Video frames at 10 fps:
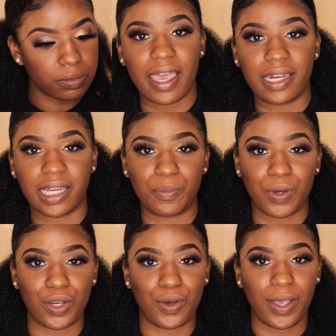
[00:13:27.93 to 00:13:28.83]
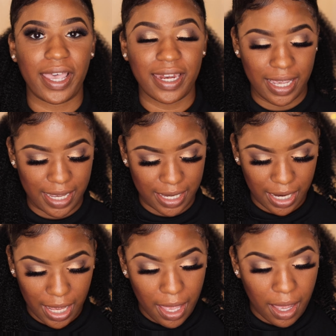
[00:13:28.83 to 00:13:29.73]
Now I'm gonna go ahead
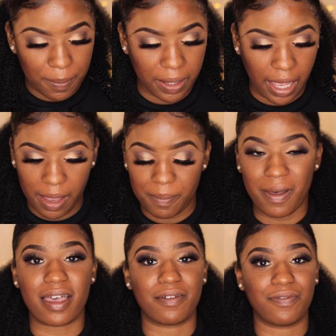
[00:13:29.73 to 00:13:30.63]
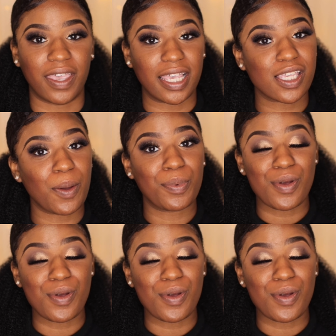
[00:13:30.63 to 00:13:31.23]
and apply my face